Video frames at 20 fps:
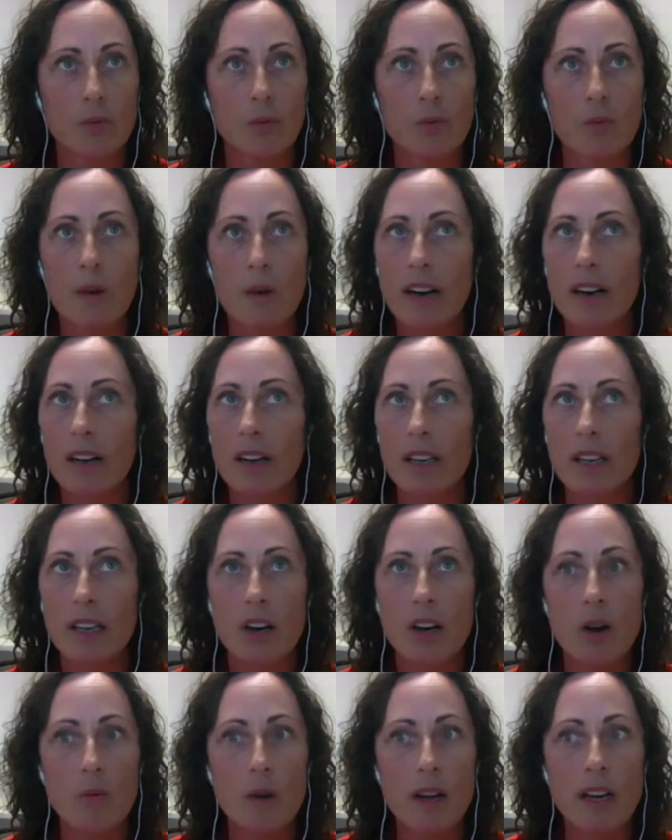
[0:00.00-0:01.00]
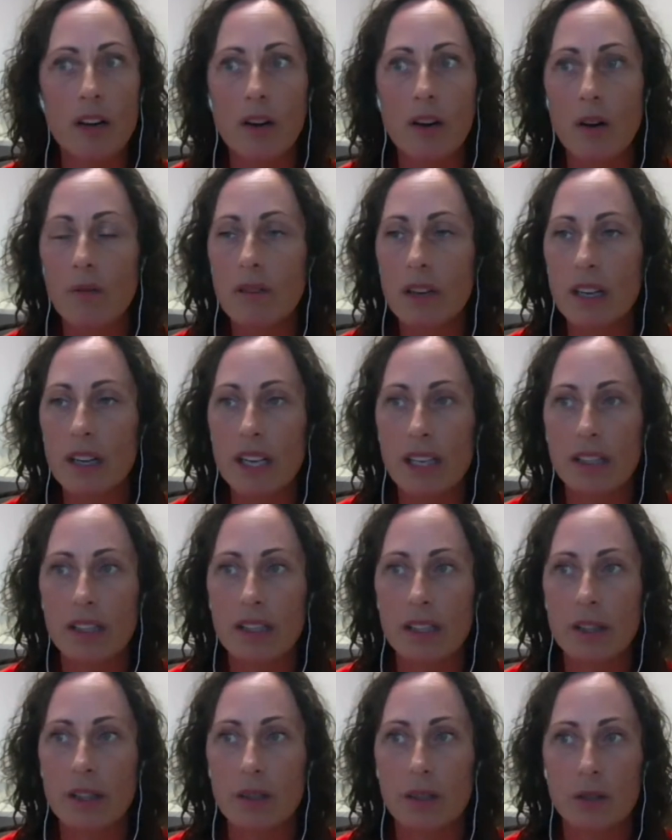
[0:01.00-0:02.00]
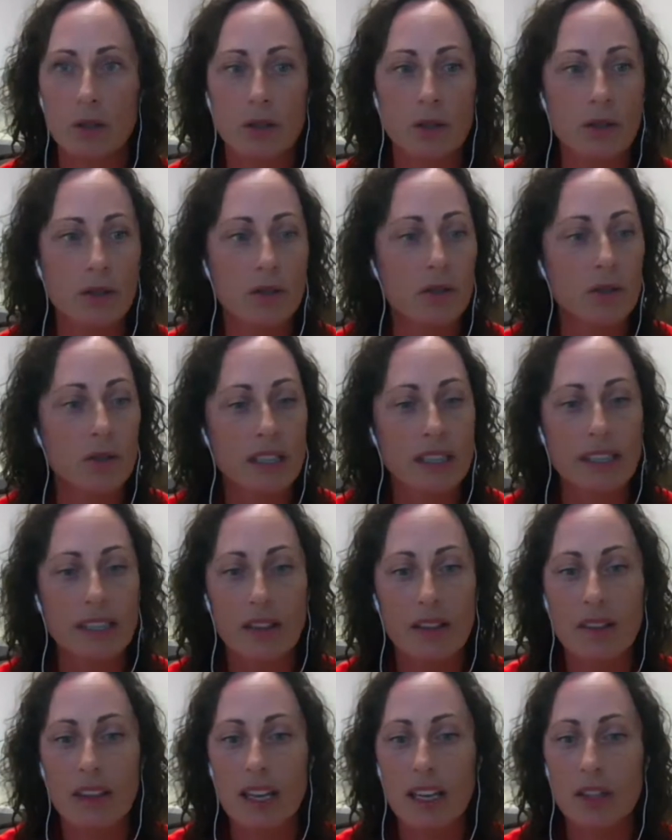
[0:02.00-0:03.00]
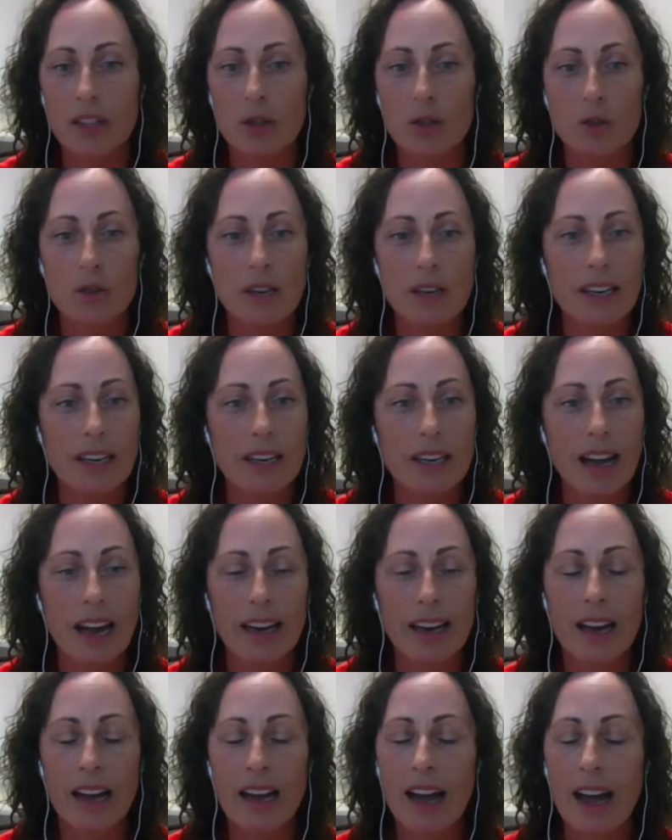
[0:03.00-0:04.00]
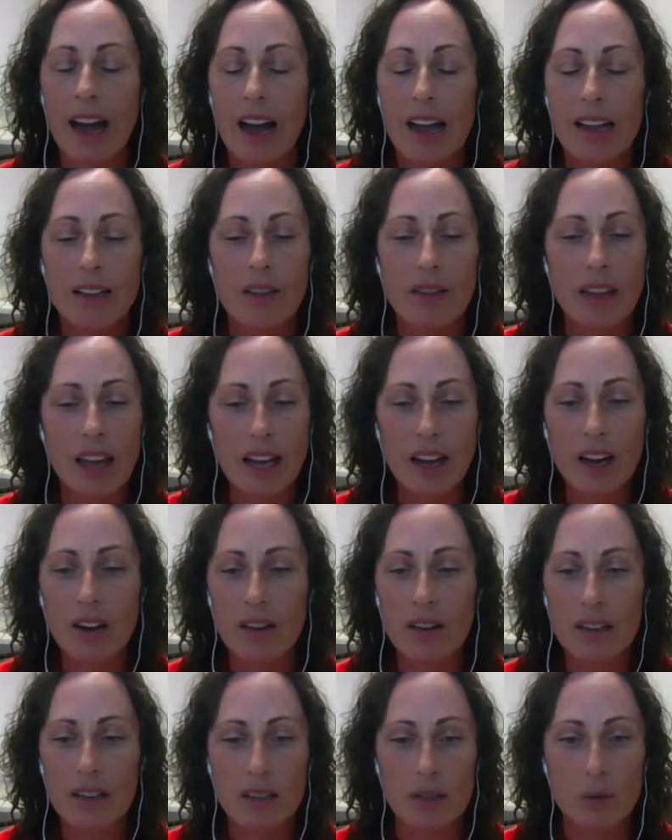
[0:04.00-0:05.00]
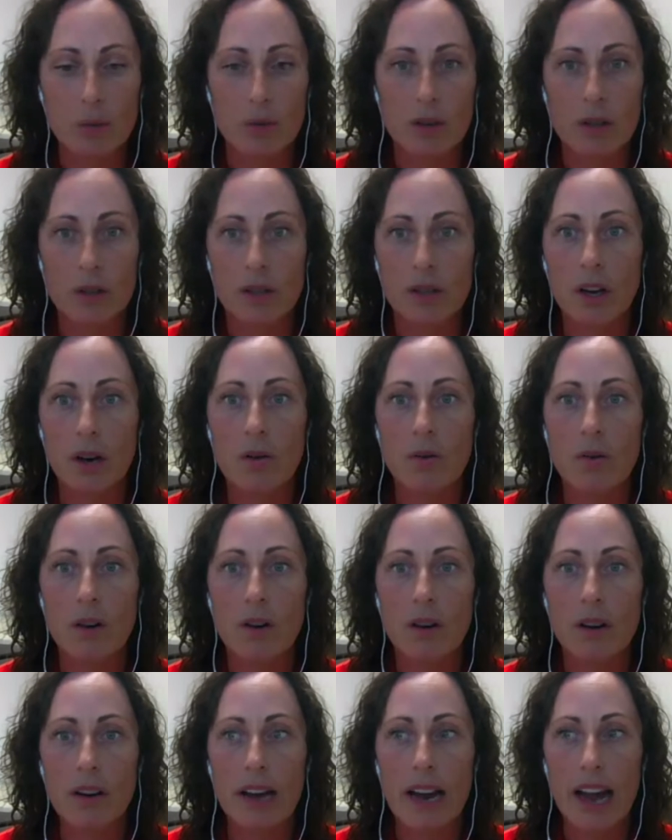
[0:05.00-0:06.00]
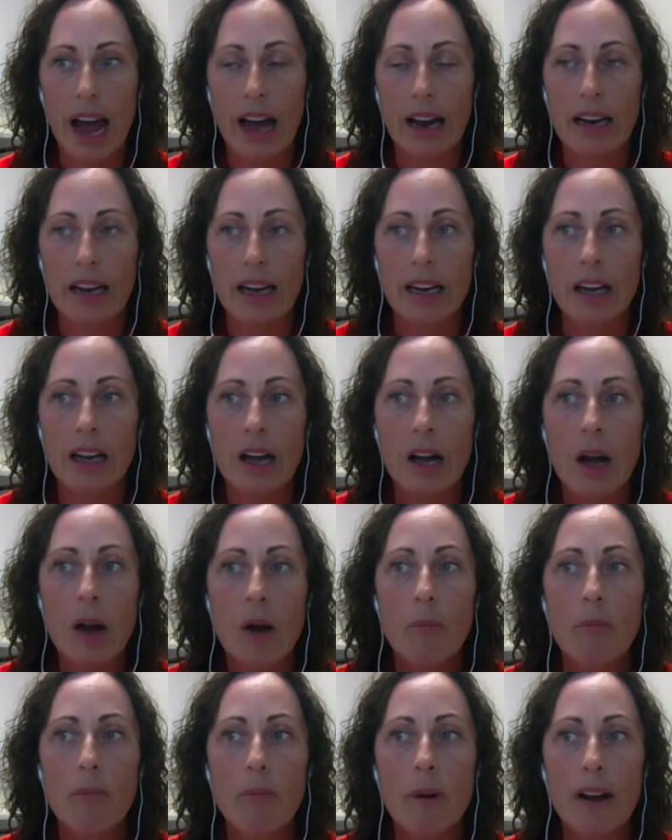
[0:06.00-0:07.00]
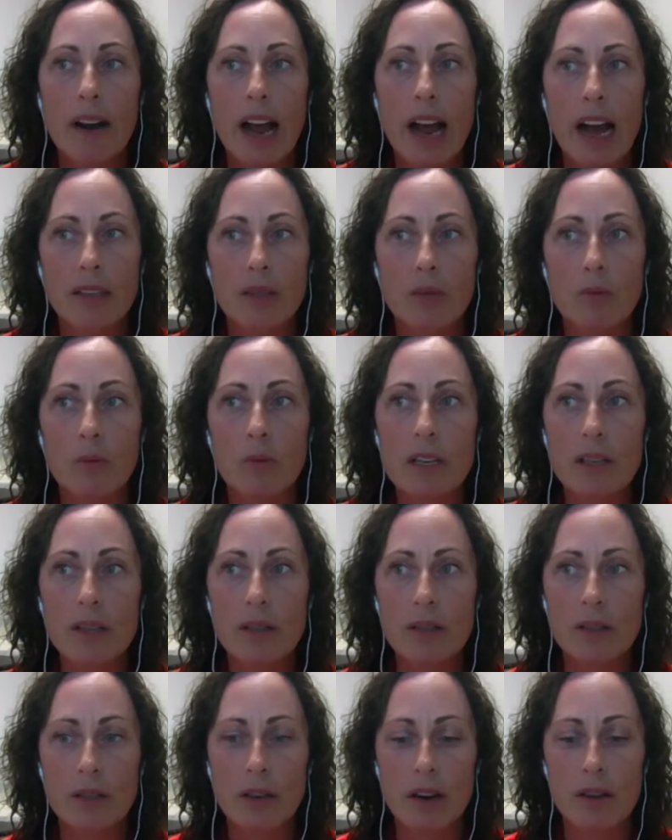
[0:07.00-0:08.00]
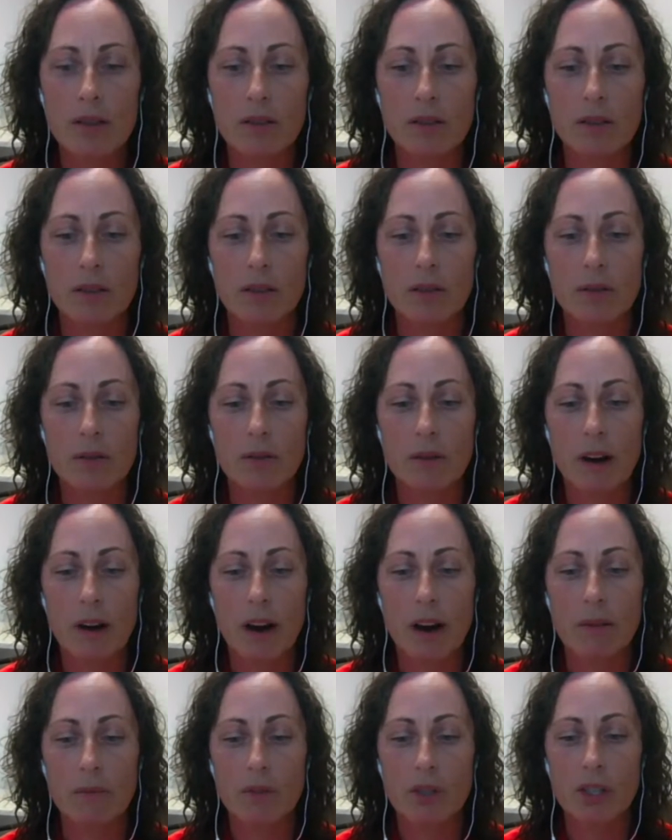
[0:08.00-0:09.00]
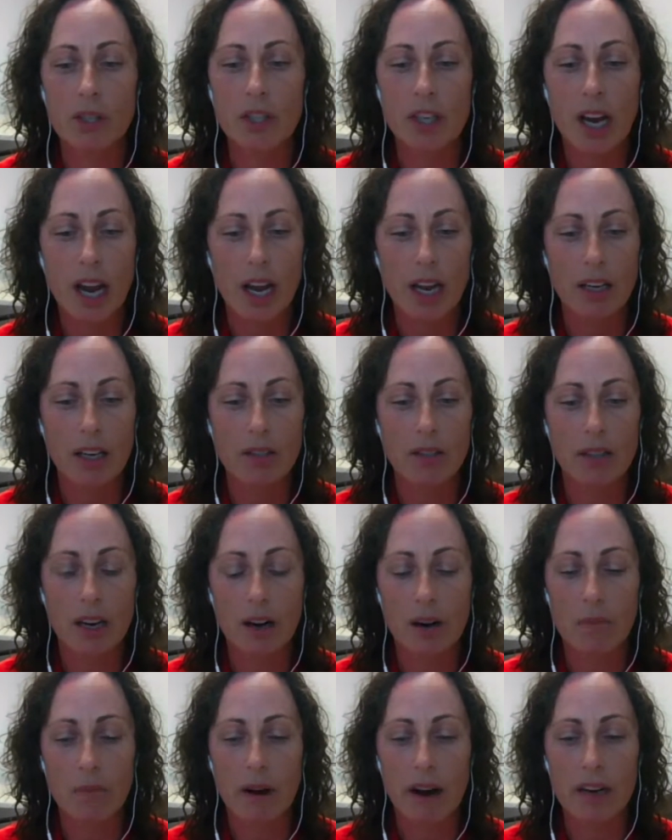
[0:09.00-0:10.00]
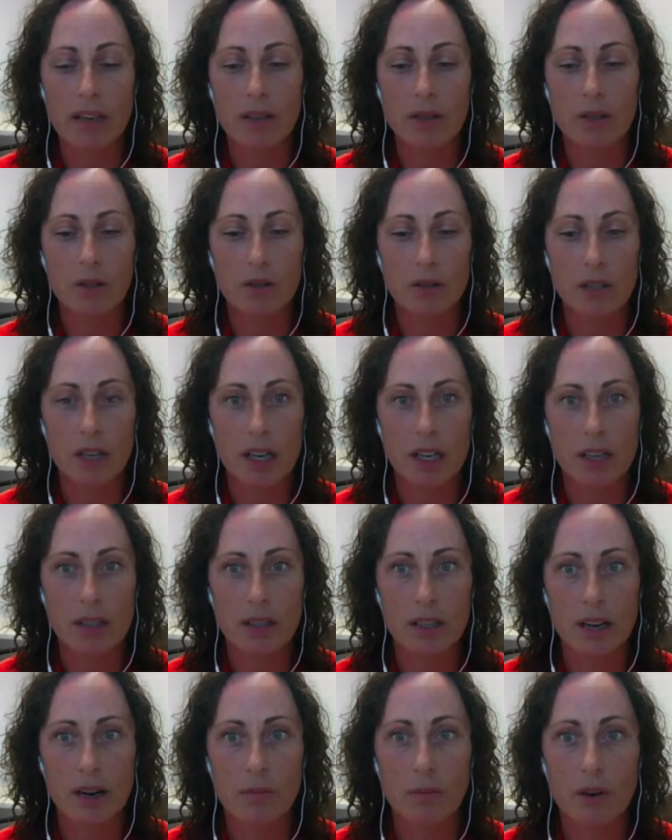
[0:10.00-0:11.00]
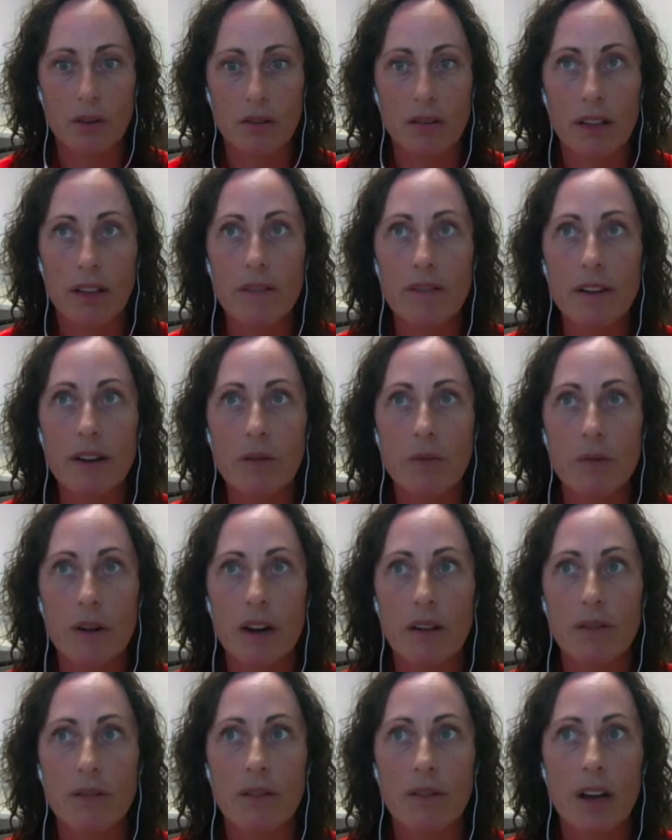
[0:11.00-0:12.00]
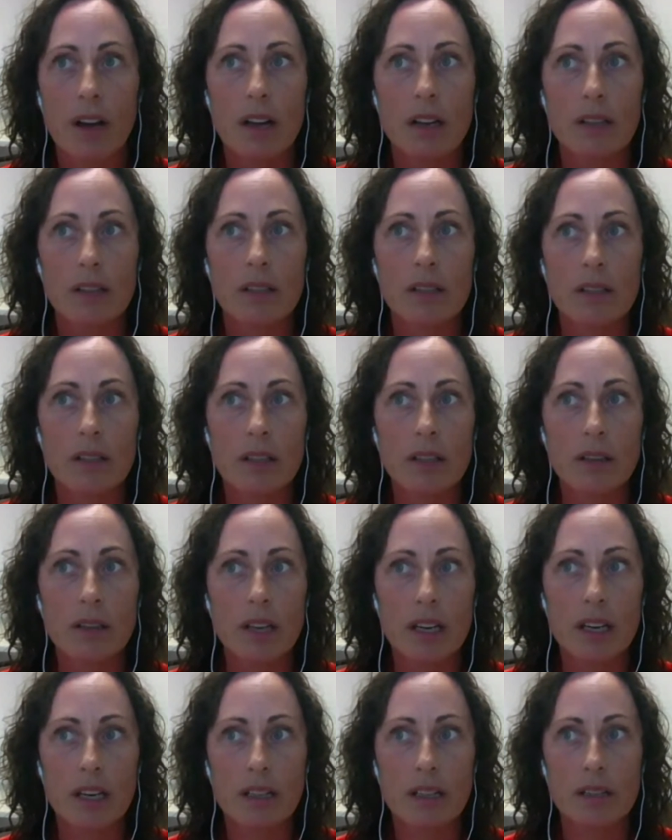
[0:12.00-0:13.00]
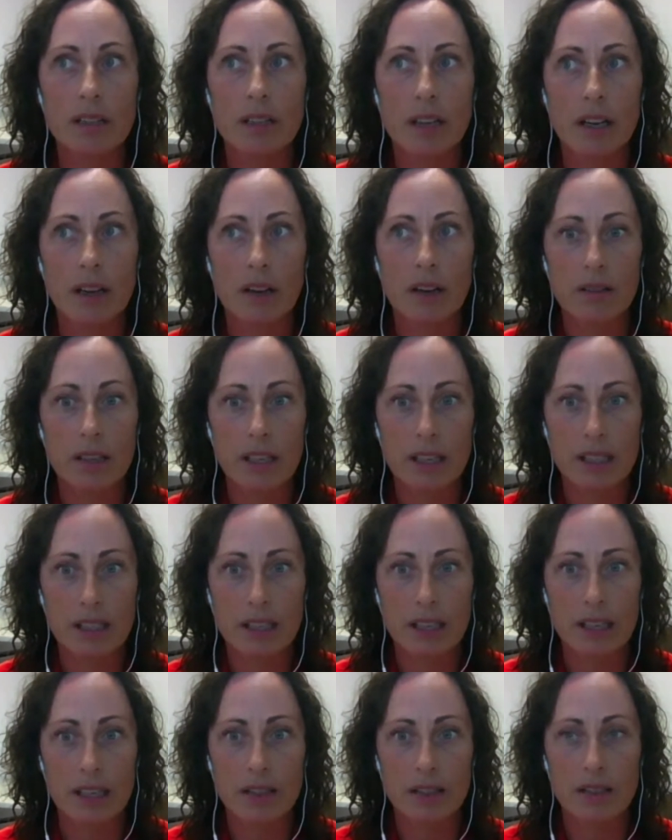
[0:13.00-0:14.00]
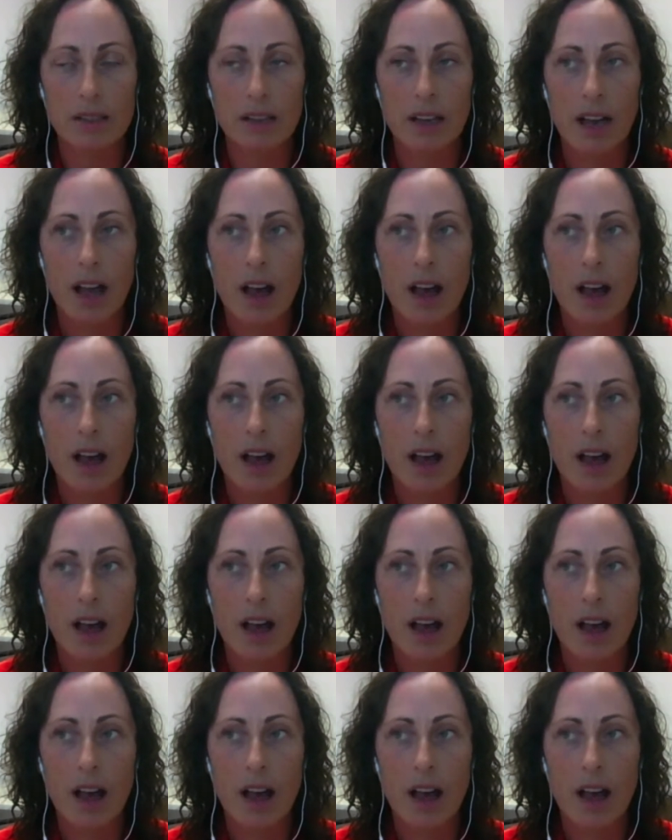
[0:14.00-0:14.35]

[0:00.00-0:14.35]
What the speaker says: where, we go to get serious surgeries and things treated. And thank goodness we're so good at it. But as we start to change and our bodies are changing and we're living with serious illnesses,